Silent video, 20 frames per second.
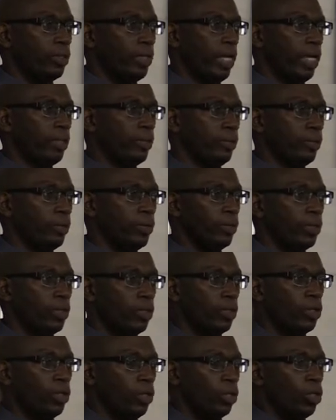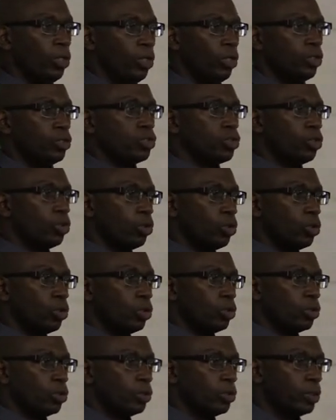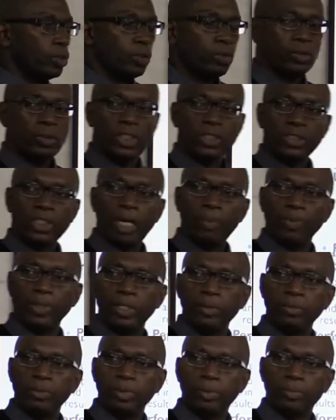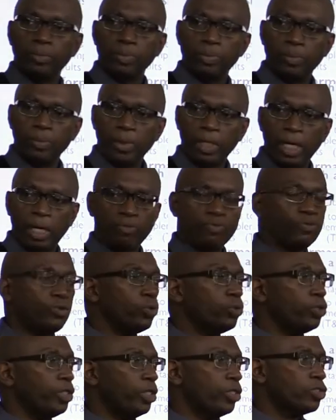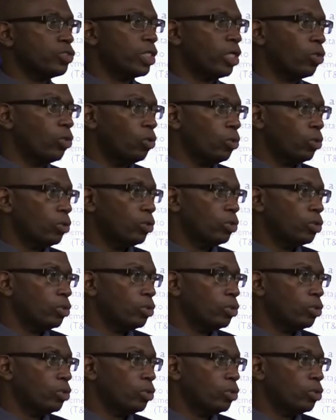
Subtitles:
Right? So this happened a few years ago,